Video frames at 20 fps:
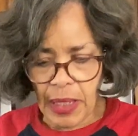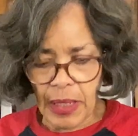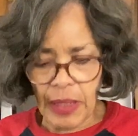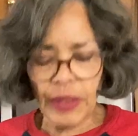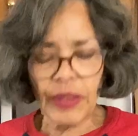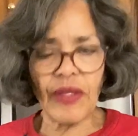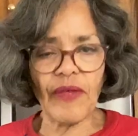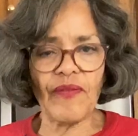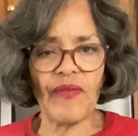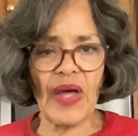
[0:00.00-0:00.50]

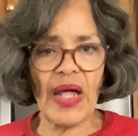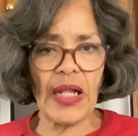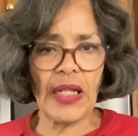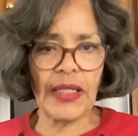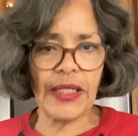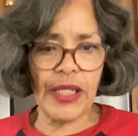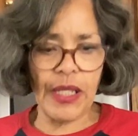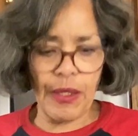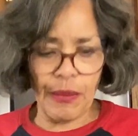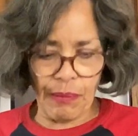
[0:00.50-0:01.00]
the
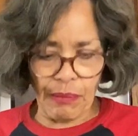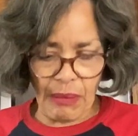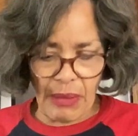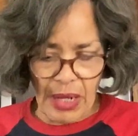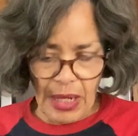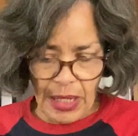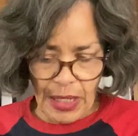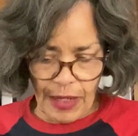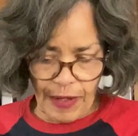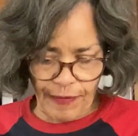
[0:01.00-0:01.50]
volume
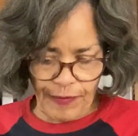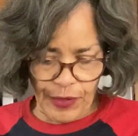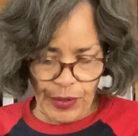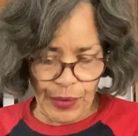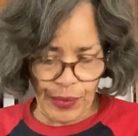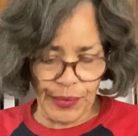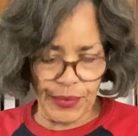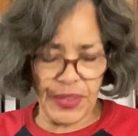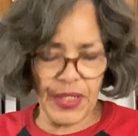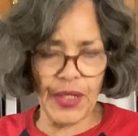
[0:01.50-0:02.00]
of your
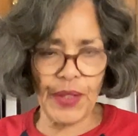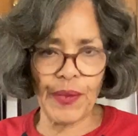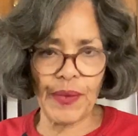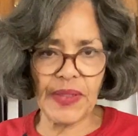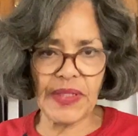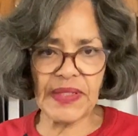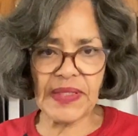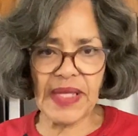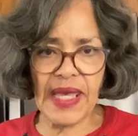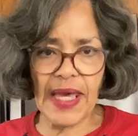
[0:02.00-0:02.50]
dough is
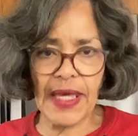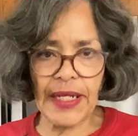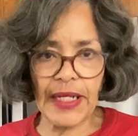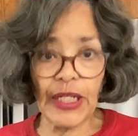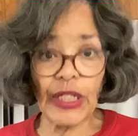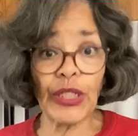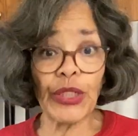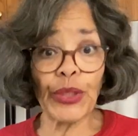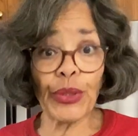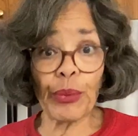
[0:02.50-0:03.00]
getting a
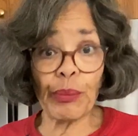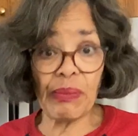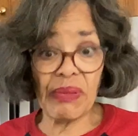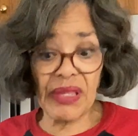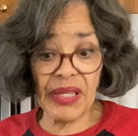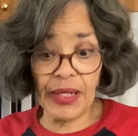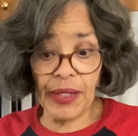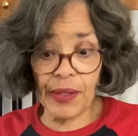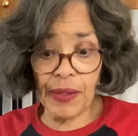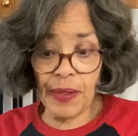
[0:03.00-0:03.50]
little
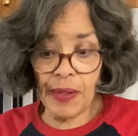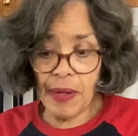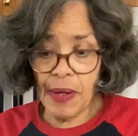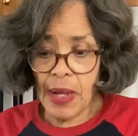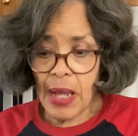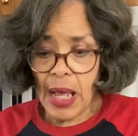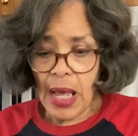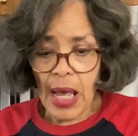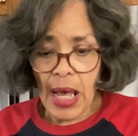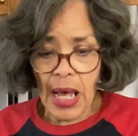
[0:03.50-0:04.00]
bigger
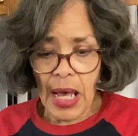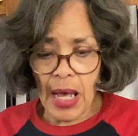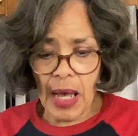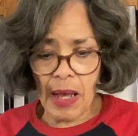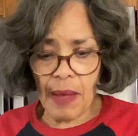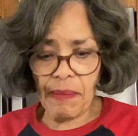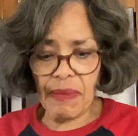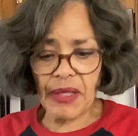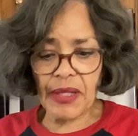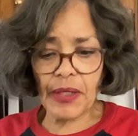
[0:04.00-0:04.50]

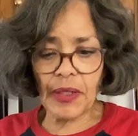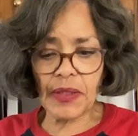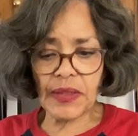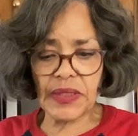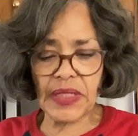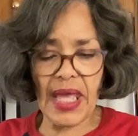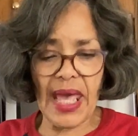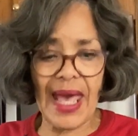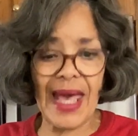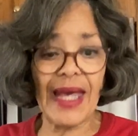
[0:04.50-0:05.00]
because
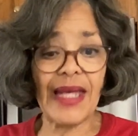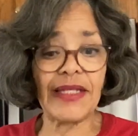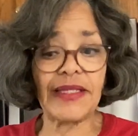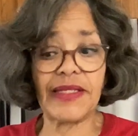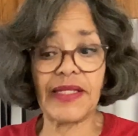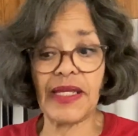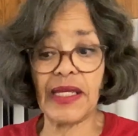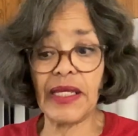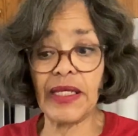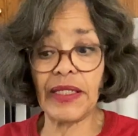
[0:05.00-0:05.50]
as
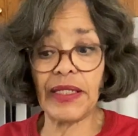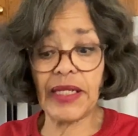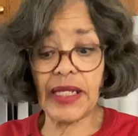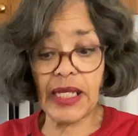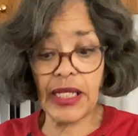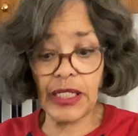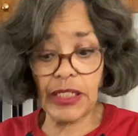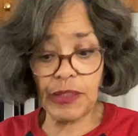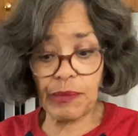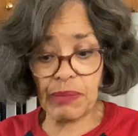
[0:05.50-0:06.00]
it
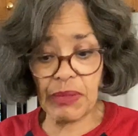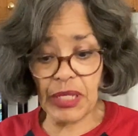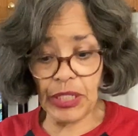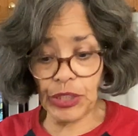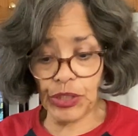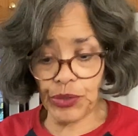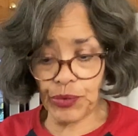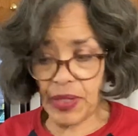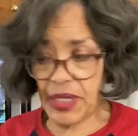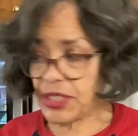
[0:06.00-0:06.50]
is being
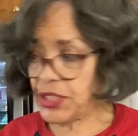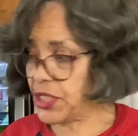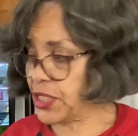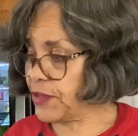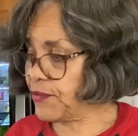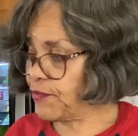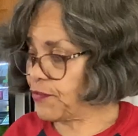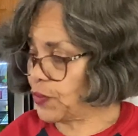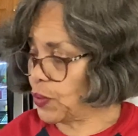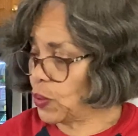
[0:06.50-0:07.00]
stretched and
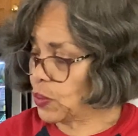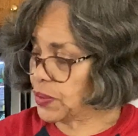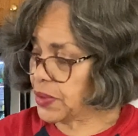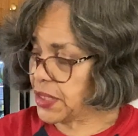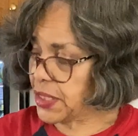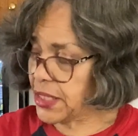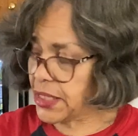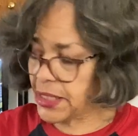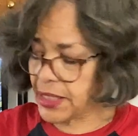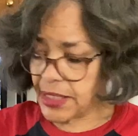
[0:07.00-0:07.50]
folded,
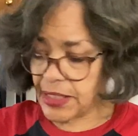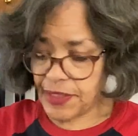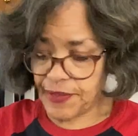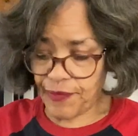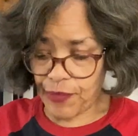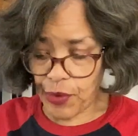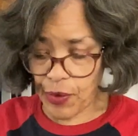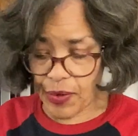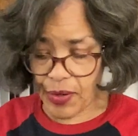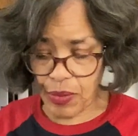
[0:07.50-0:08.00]
it is
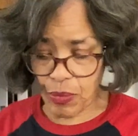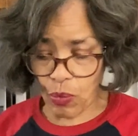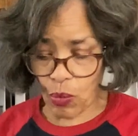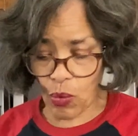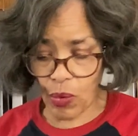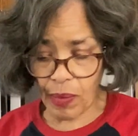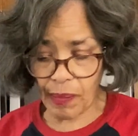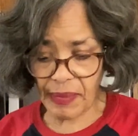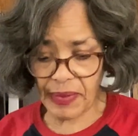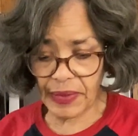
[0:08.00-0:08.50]
very
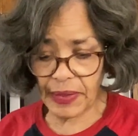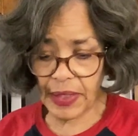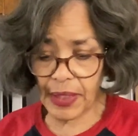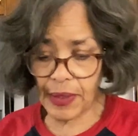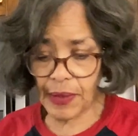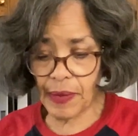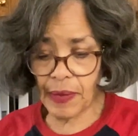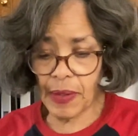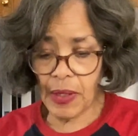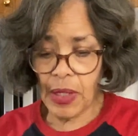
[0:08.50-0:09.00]
warm in
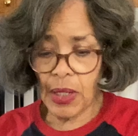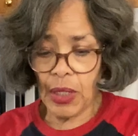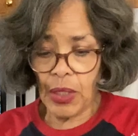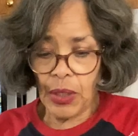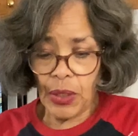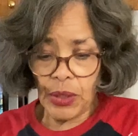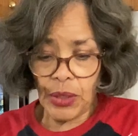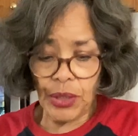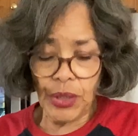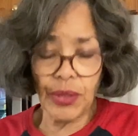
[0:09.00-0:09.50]
there.
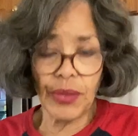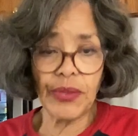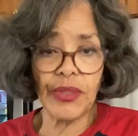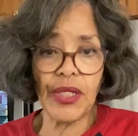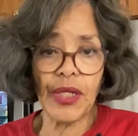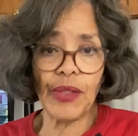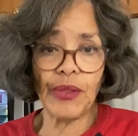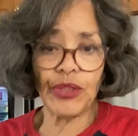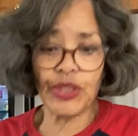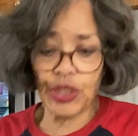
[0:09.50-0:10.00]
Your
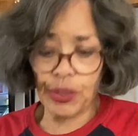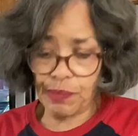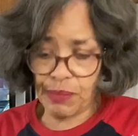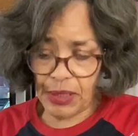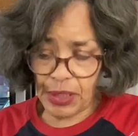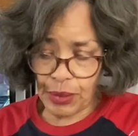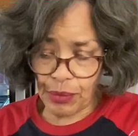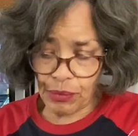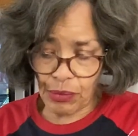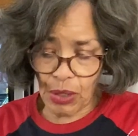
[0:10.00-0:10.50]
dough should be
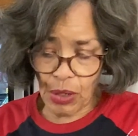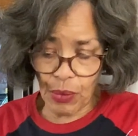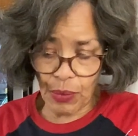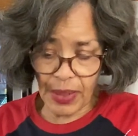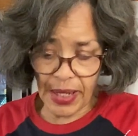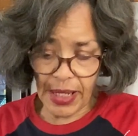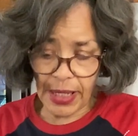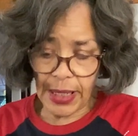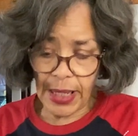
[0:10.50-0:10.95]
growing.